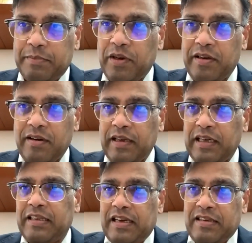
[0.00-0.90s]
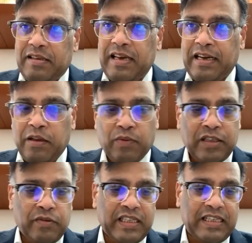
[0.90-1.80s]
They are the
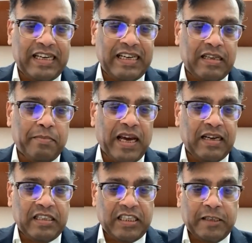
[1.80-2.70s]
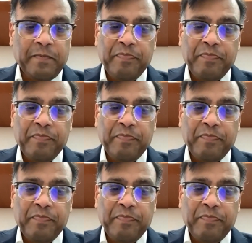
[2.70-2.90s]
ones which create the balance sheet.